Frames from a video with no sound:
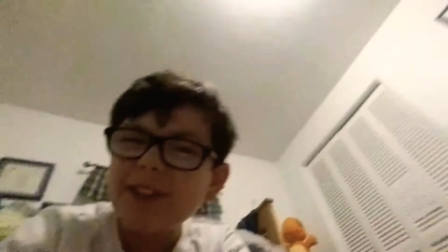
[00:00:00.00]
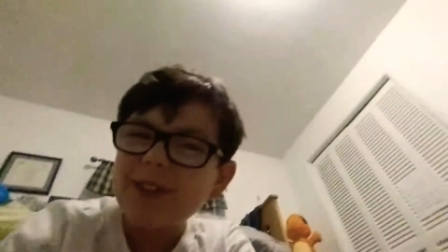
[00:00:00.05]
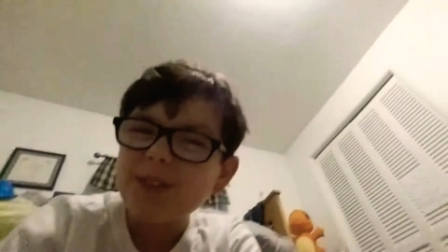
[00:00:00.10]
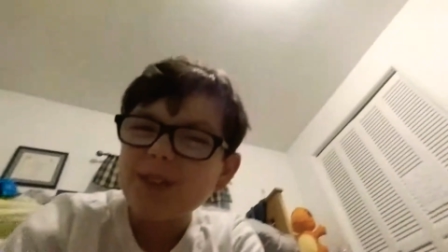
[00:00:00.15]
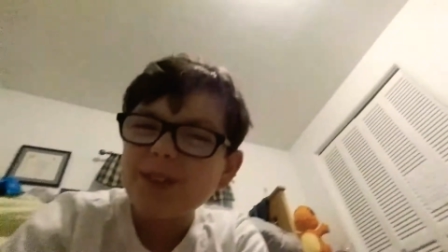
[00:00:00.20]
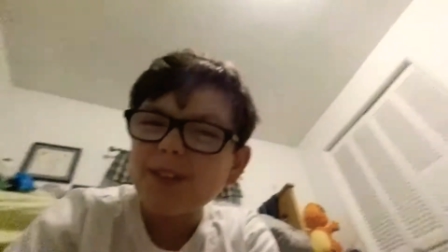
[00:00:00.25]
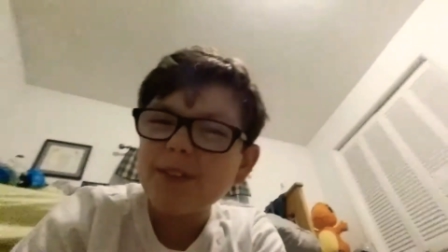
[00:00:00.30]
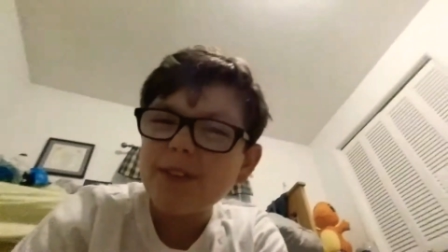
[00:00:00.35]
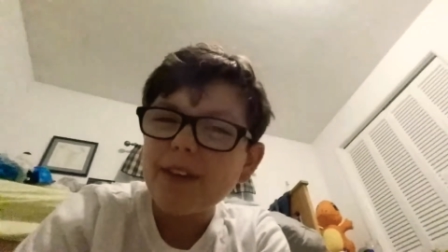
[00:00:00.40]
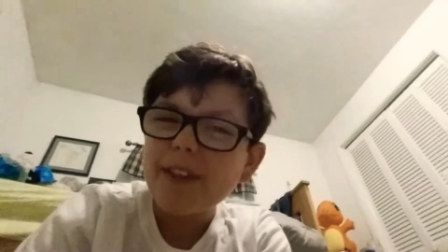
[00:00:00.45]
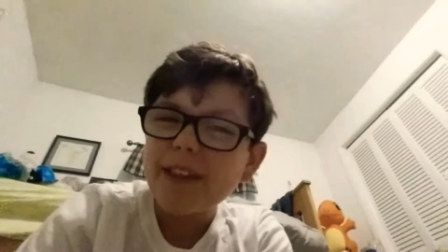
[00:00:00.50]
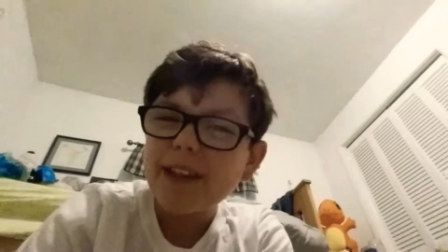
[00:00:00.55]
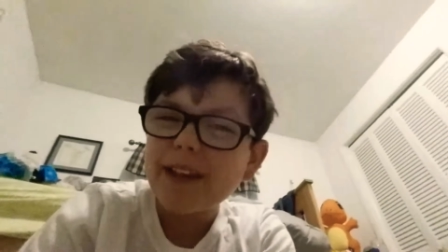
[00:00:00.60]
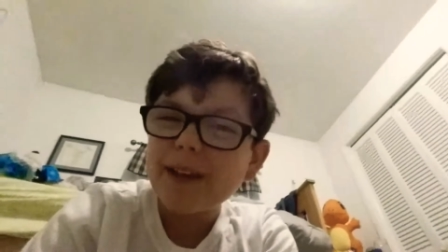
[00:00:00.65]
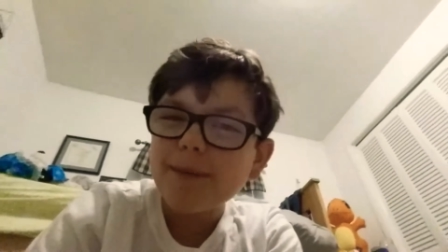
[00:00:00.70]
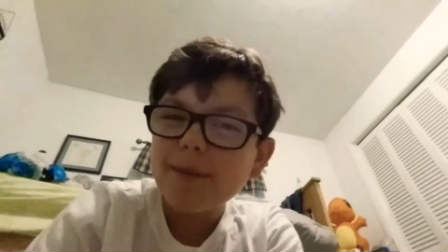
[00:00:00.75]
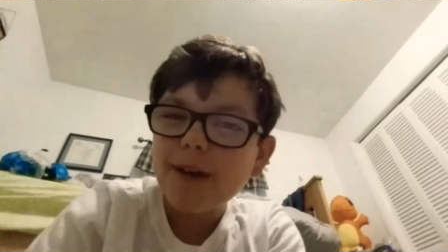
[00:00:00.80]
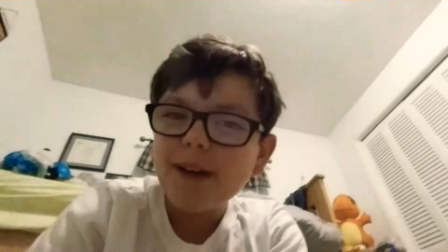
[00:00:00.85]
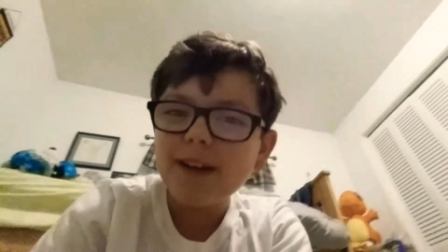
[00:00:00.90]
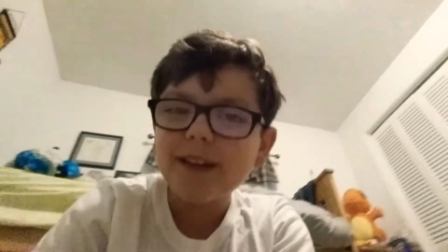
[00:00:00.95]
if you think
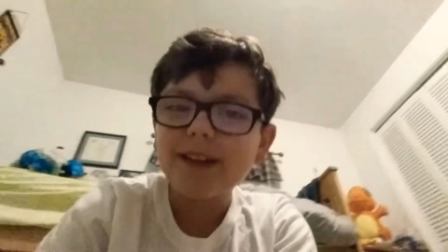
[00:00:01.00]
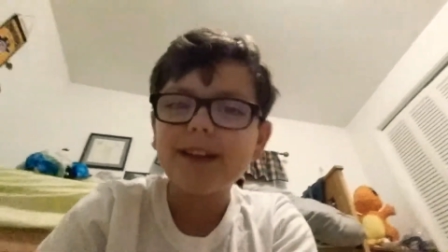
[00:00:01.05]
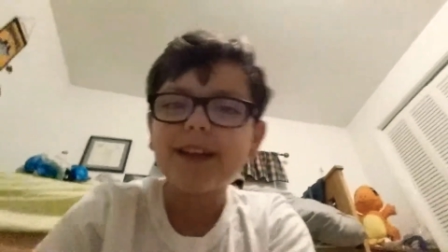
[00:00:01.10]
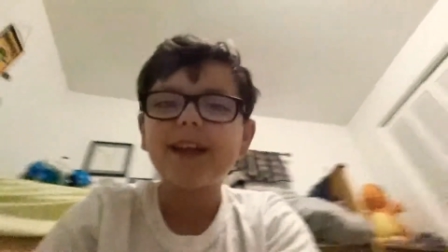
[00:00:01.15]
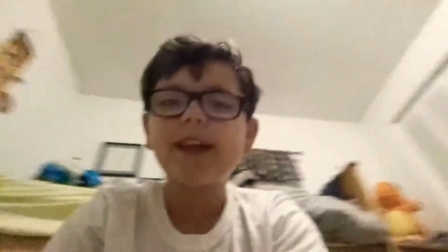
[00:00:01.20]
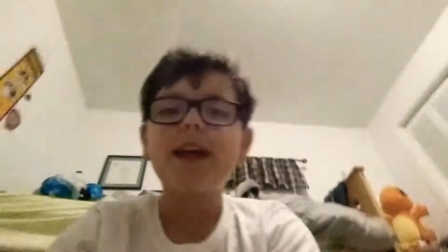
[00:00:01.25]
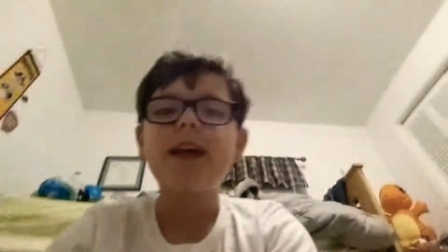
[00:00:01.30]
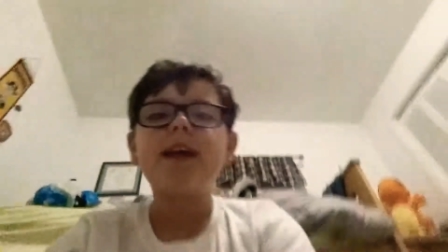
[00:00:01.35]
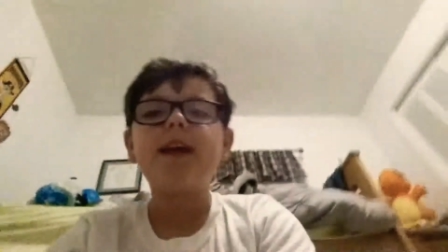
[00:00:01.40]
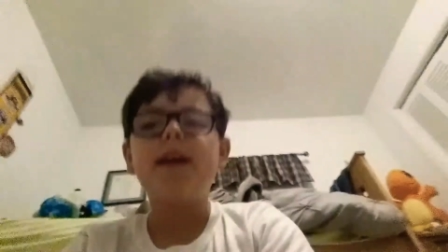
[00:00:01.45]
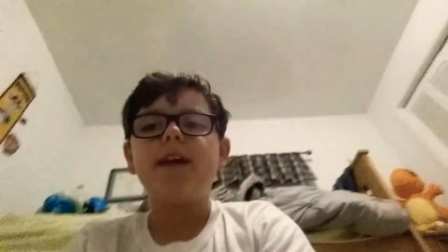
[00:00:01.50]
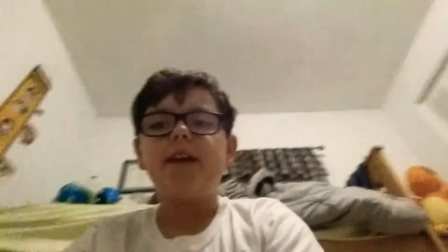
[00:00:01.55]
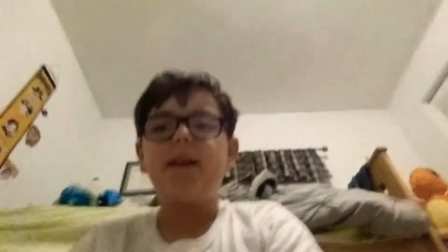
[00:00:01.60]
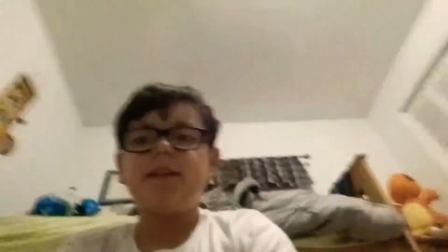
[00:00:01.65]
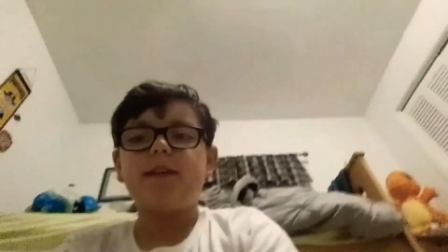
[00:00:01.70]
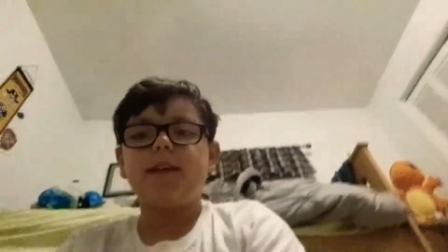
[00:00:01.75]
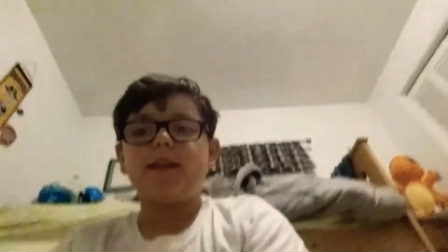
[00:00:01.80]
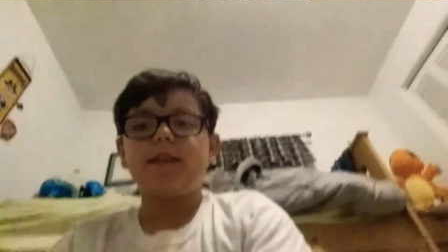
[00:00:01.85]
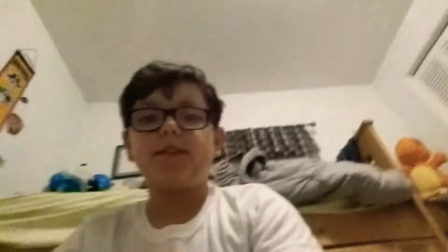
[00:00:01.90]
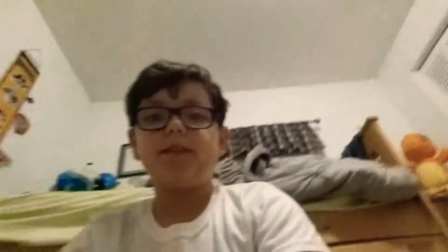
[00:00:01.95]
about it,
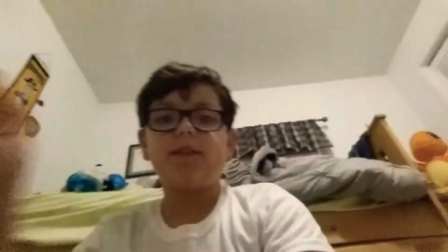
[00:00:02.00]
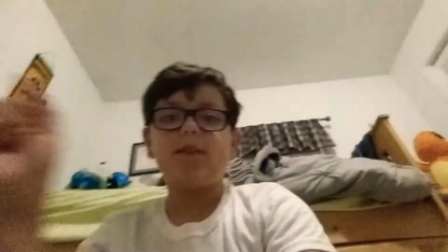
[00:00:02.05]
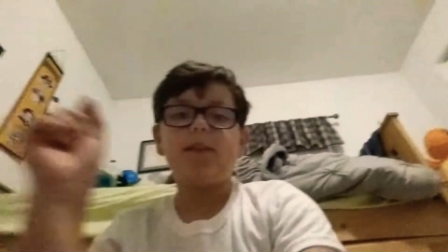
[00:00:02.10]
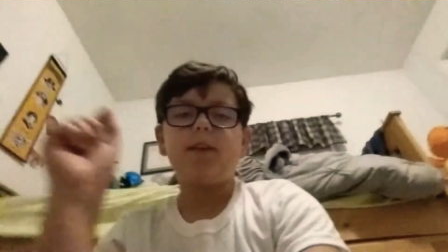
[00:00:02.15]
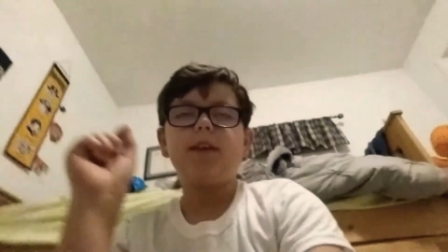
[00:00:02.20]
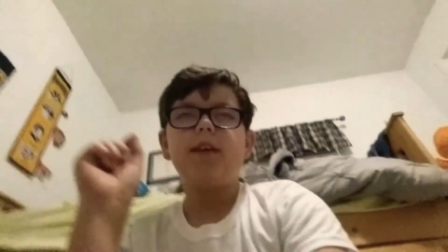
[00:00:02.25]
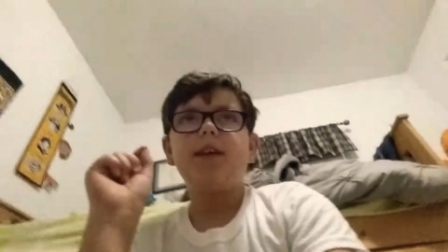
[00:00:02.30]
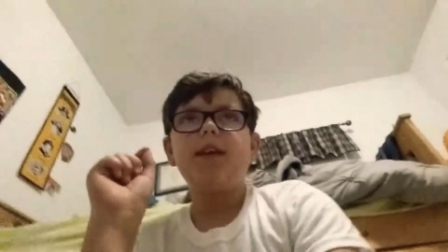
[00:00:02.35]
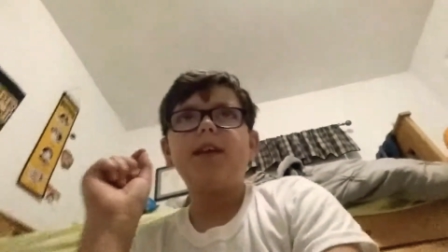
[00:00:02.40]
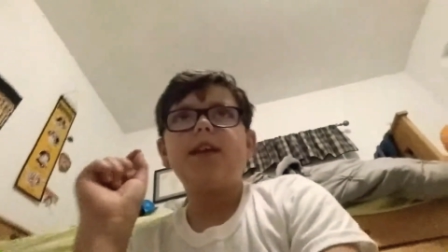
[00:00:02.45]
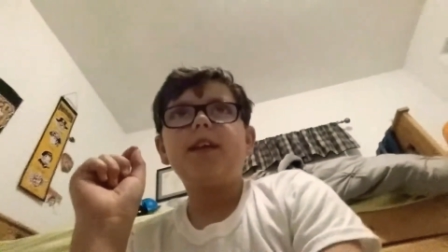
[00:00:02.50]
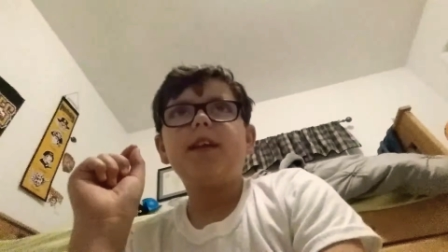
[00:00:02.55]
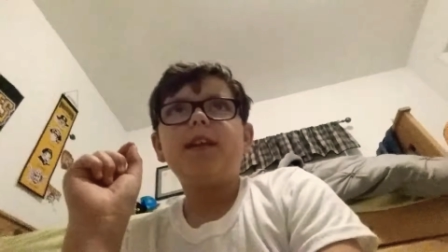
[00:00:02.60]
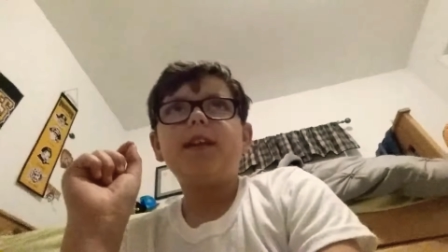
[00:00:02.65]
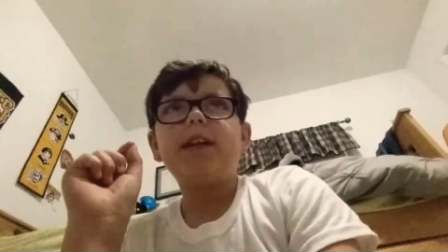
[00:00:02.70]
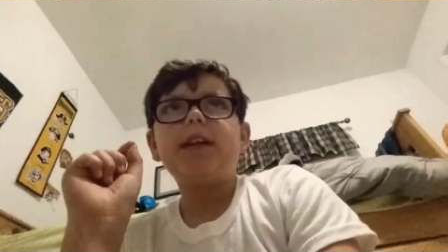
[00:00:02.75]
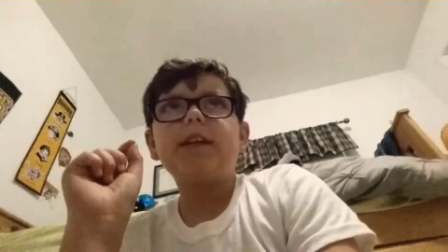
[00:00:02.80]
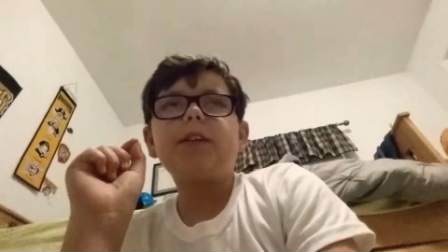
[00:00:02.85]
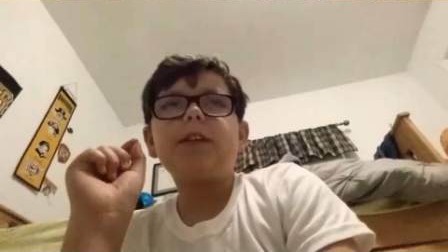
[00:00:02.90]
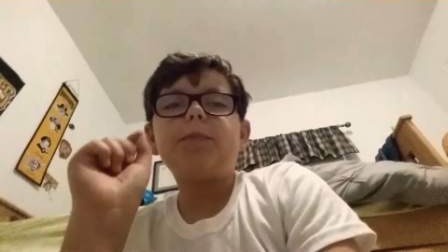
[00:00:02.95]
like,
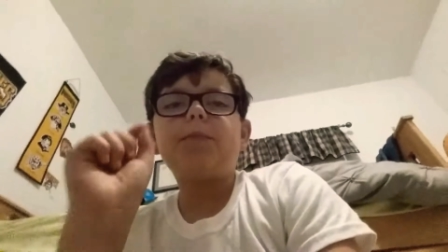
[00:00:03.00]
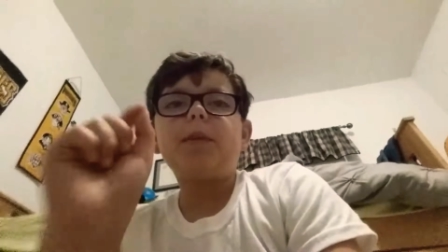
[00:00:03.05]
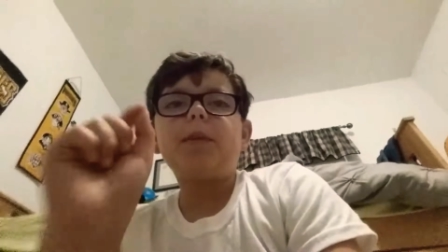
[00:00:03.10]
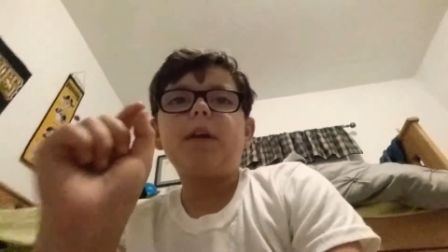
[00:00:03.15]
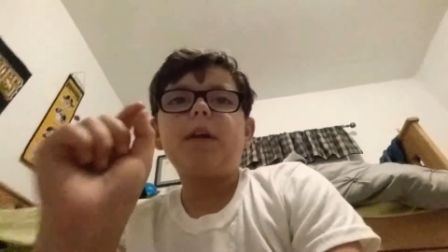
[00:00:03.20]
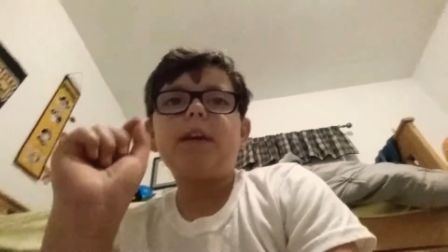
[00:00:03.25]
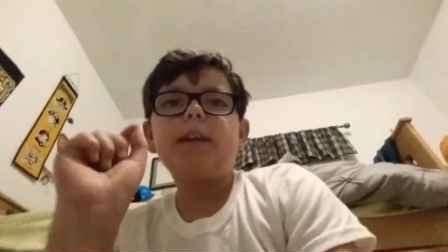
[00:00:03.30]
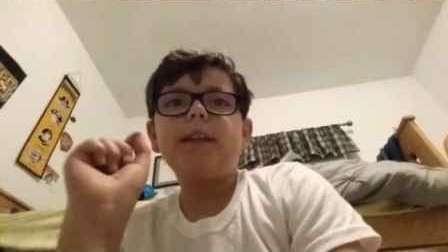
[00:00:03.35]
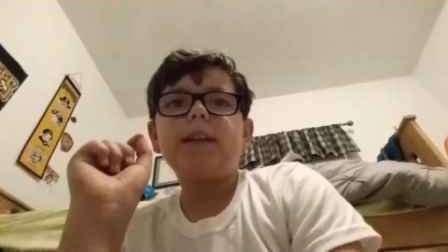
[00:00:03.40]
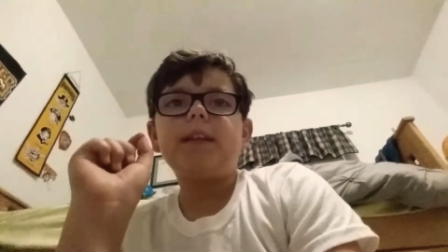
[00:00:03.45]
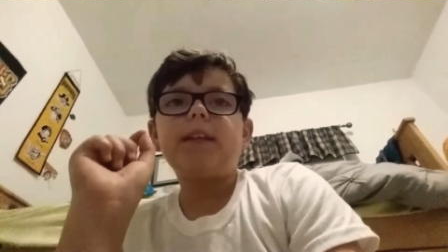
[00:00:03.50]
this is probably